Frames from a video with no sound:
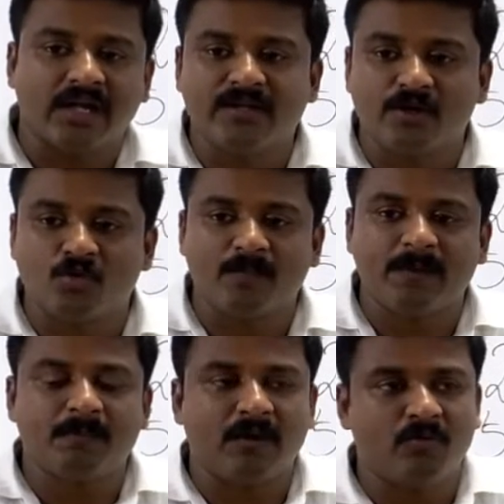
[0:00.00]
other
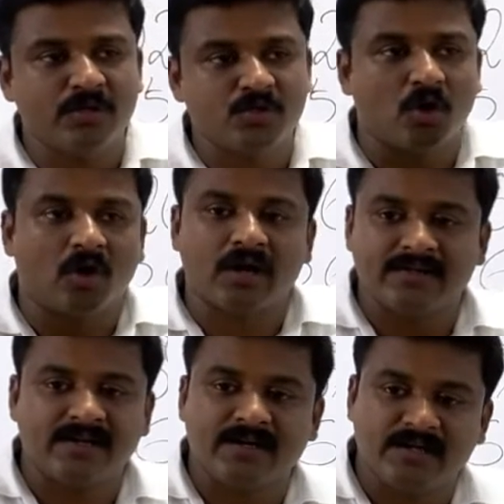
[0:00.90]
European powers or
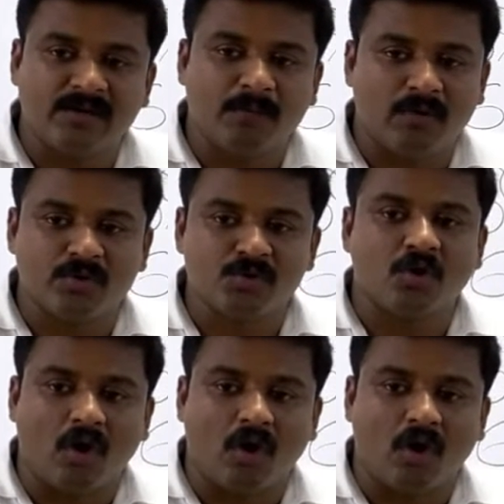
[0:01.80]
other Indian powers,